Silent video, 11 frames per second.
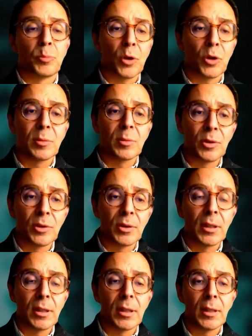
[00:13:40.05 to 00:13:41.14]

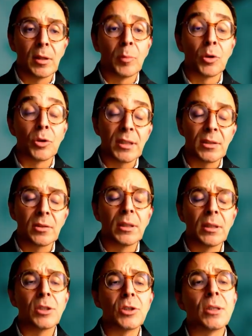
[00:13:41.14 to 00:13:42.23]
proximal, a more distal
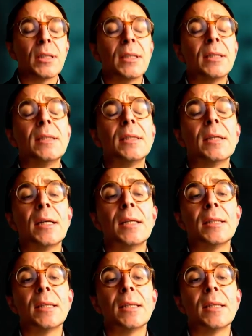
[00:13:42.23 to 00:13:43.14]
lesion in the